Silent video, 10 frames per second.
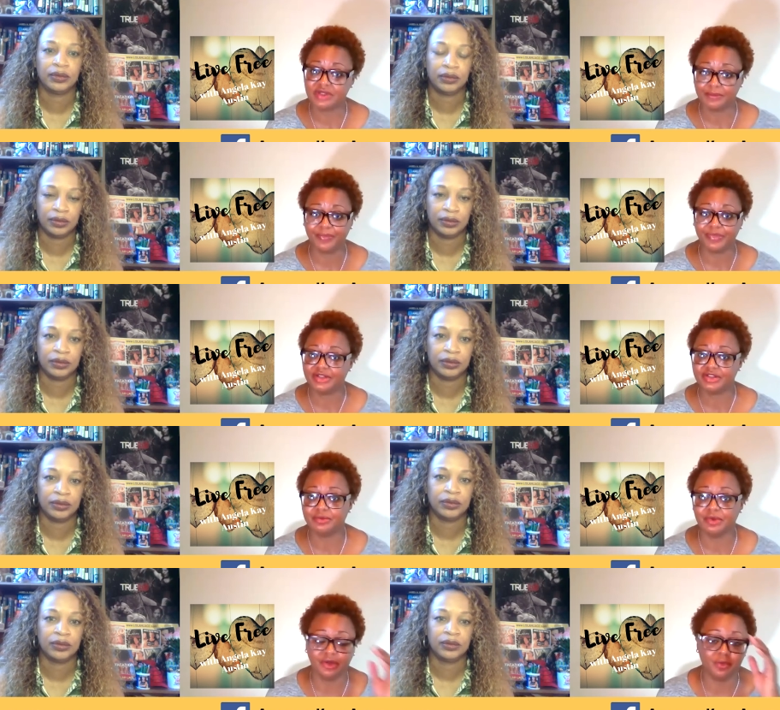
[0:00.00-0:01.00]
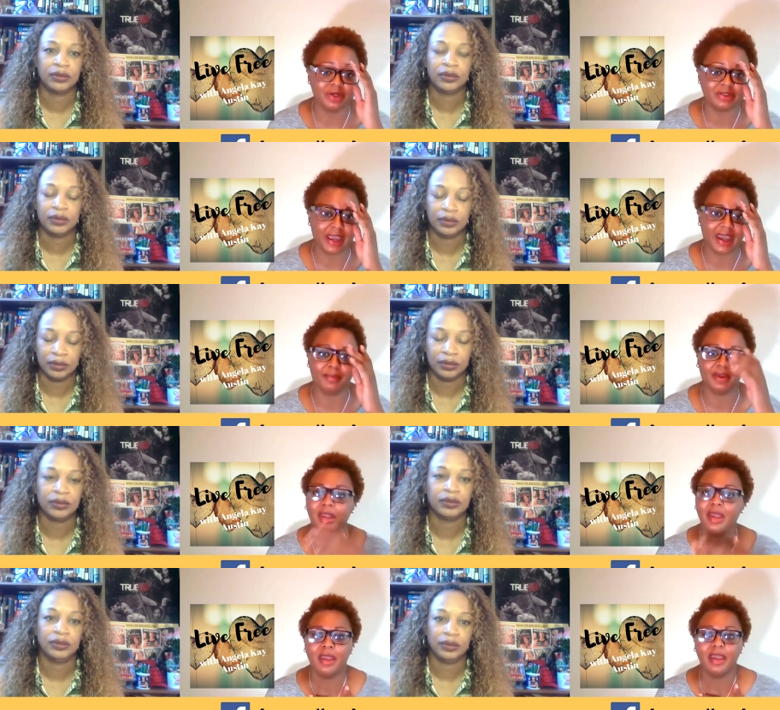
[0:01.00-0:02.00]
Speaker 1: of something that she really wanted to happen.
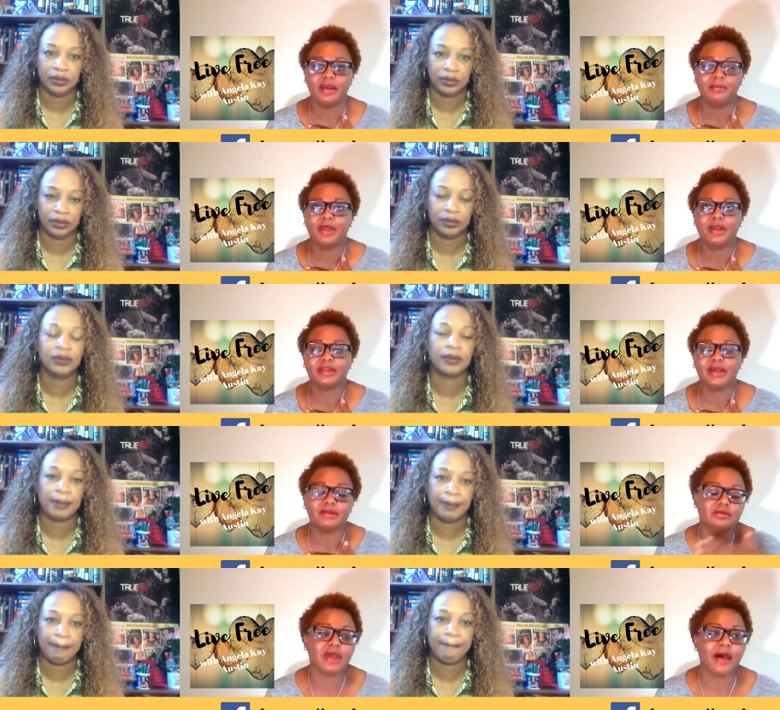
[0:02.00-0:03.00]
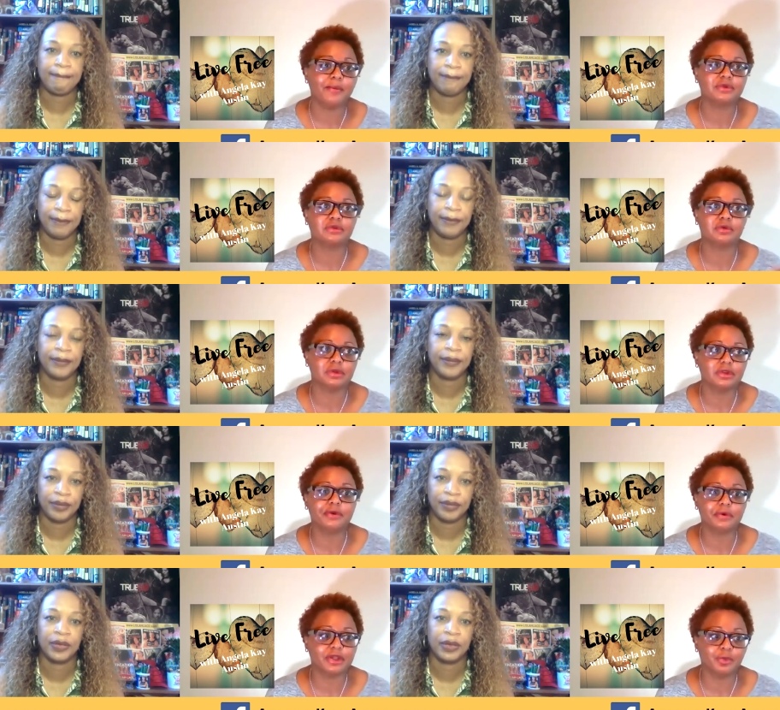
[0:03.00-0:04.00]
And I'm like, that that was
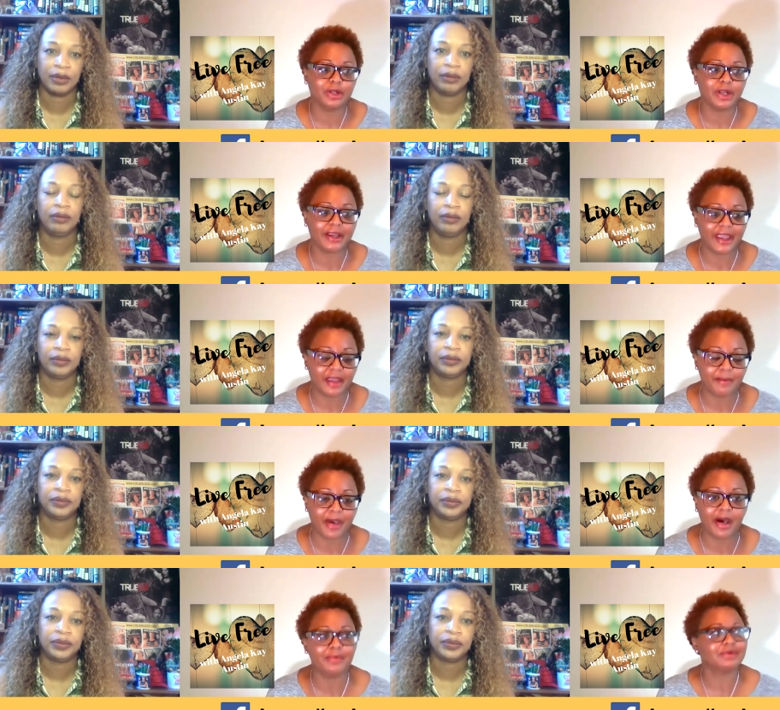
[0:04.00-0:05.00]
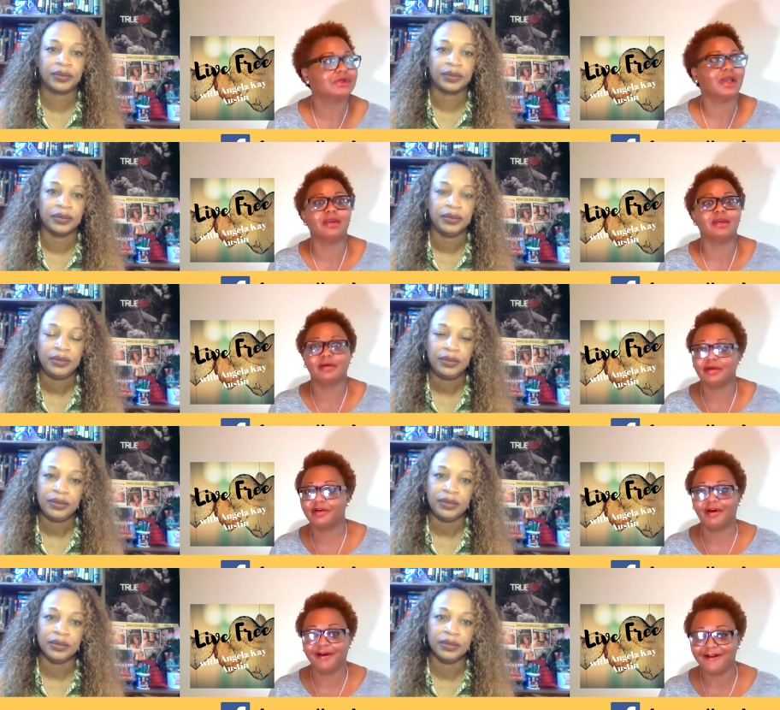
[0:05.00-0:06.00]
literally when that came out, I was like,
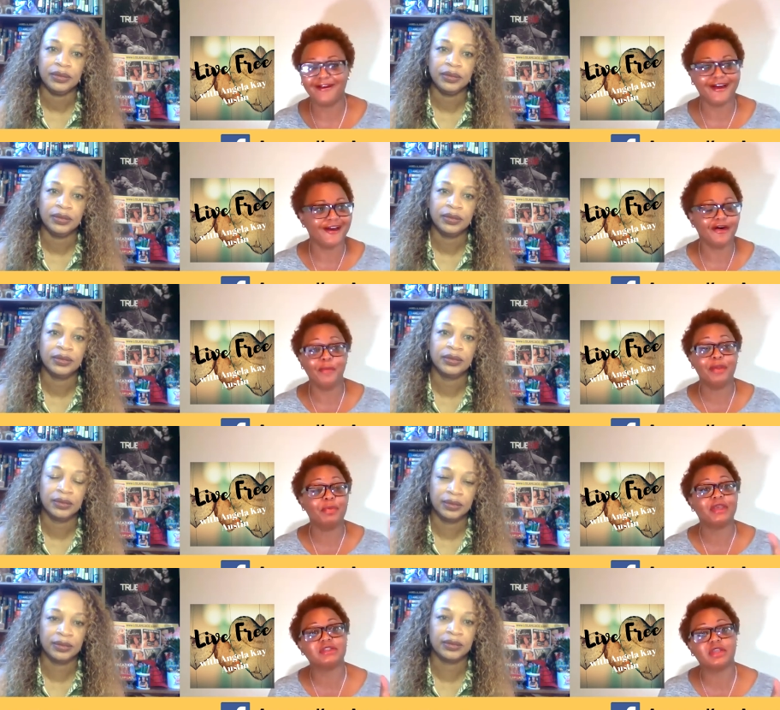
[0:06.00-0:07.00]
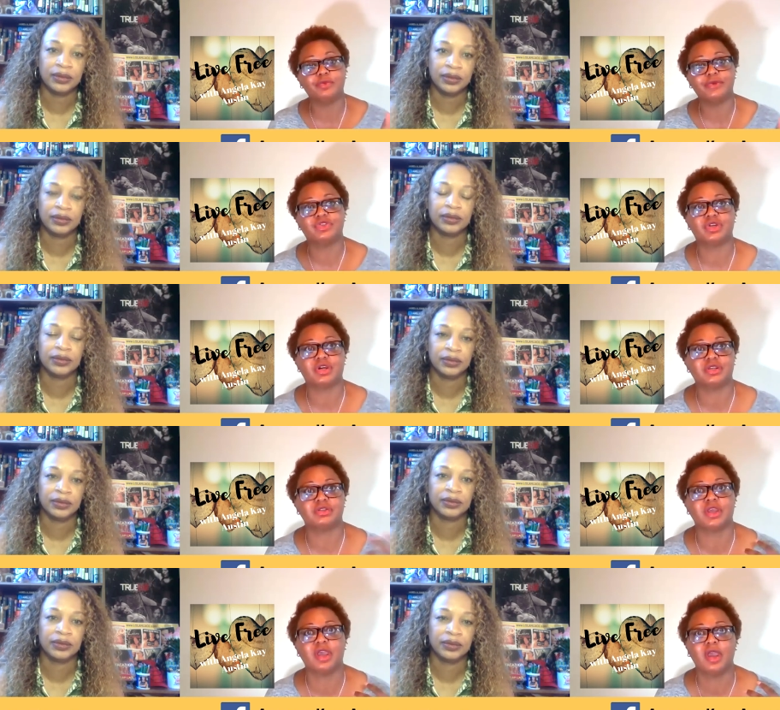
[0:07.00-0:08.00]
girl, go. I mean, because it was
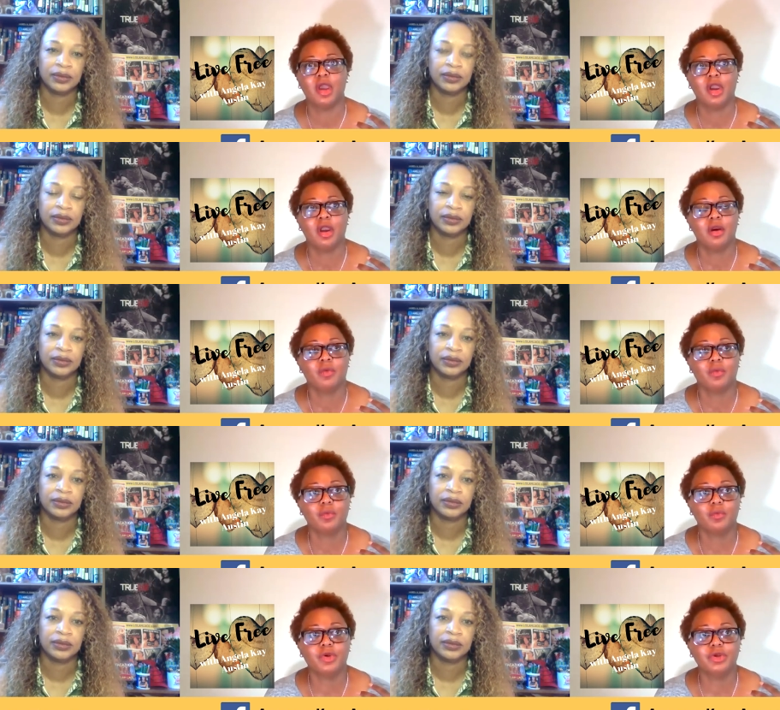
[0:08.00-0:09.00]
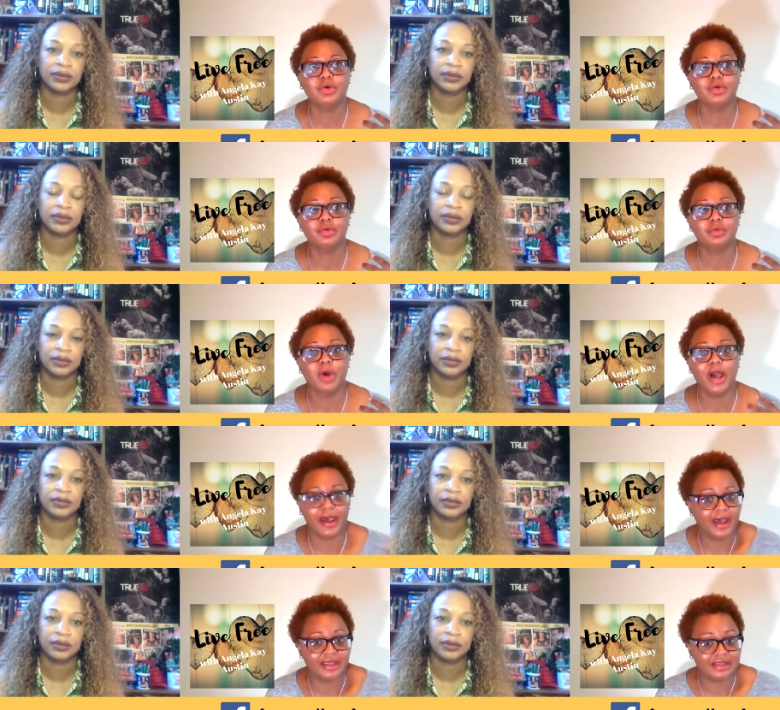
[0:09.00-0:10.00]
just when you
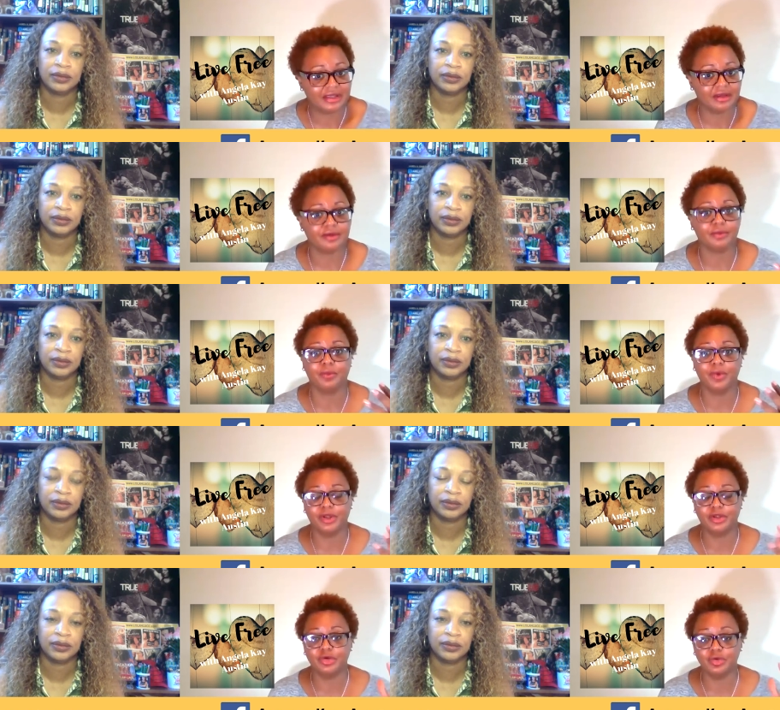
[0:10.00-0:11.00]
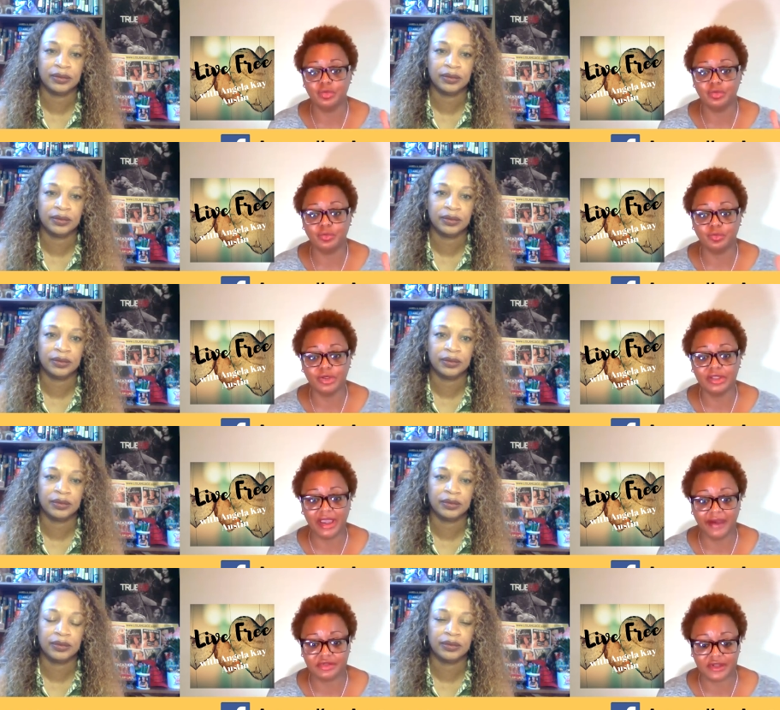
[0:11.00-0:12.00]
I think when you really
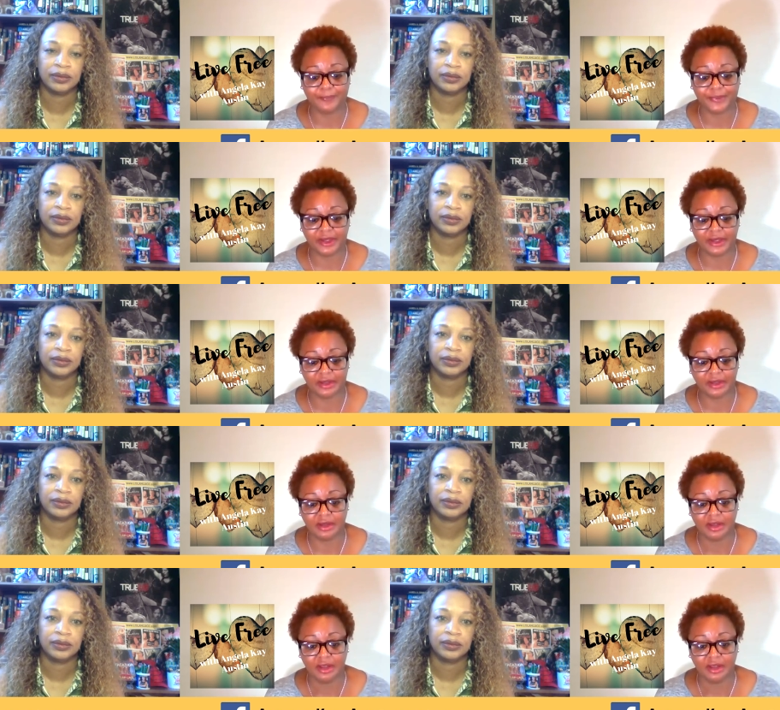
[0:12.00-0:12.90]
have something